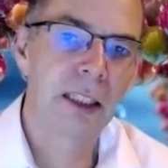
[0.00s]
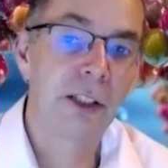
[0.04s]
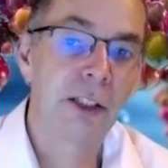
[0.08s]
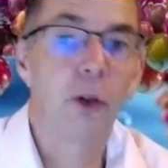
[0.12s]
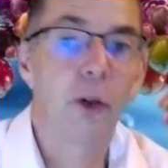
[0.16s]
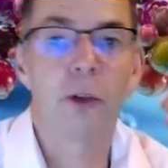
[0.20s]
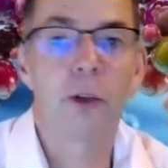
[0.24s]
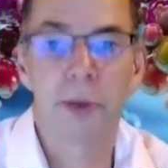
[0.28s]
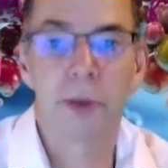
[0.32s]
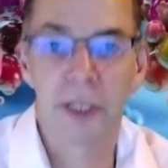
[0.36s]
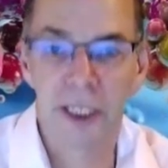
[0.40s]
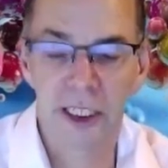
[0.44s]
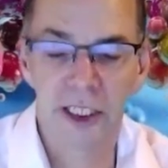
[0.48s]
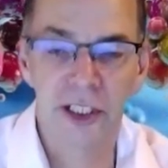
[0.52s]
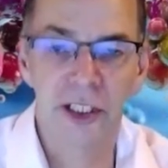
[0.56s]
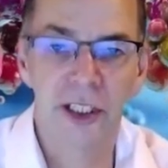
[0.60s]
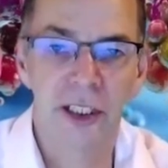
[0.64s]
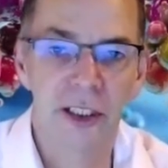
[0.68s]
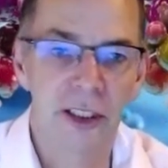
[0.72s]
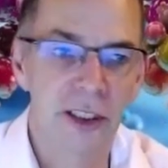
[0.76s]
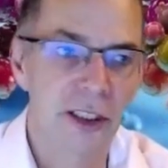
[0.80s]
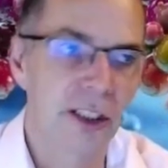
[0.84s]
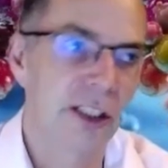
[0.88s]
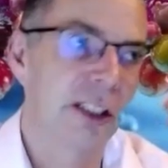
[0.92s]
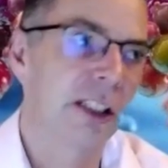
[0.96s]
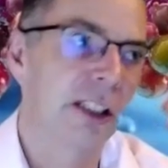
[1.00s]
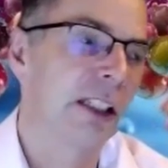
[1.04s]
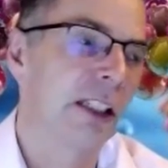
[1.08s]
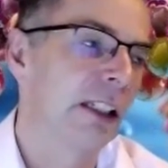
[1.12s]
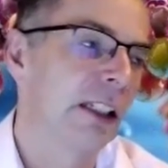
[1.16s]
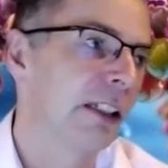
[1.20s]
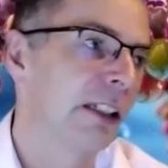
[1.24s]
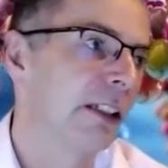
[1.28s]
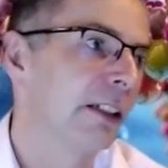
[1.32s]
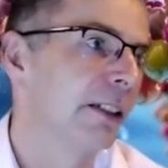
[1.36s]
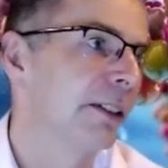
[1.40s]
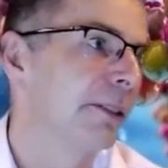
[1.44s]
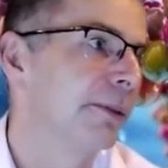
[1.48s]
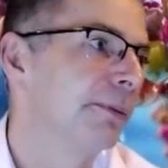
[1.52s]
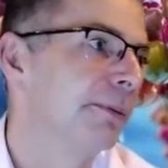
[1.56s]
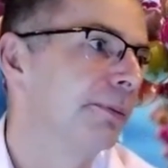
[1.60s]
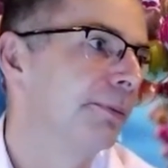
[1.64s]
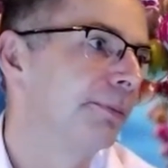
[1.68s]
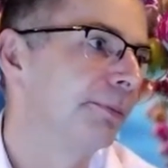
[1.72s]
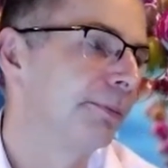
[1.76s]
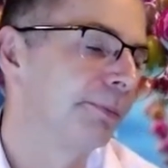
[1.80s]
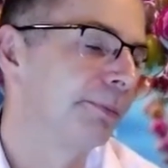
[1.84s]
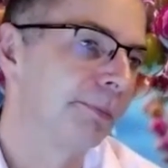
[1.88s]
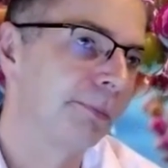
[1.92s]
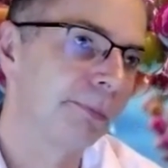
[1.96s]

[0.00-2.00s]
all patients. You